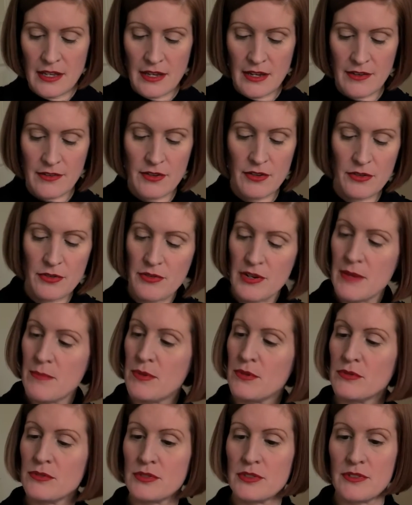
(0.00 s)
I've got 3
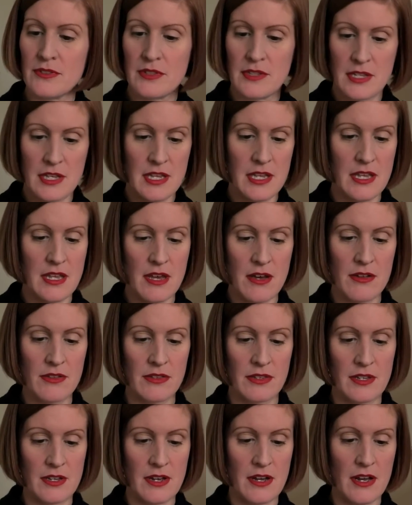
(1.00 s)
balls of the
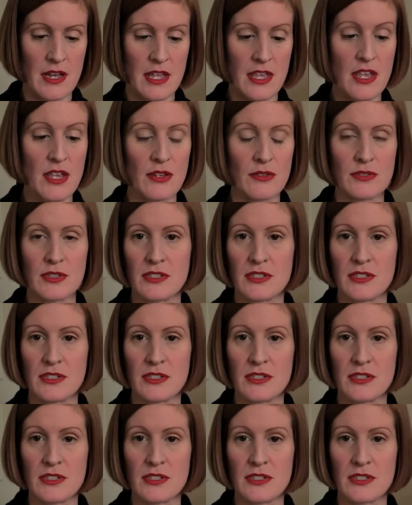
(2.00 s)
yarn that I use,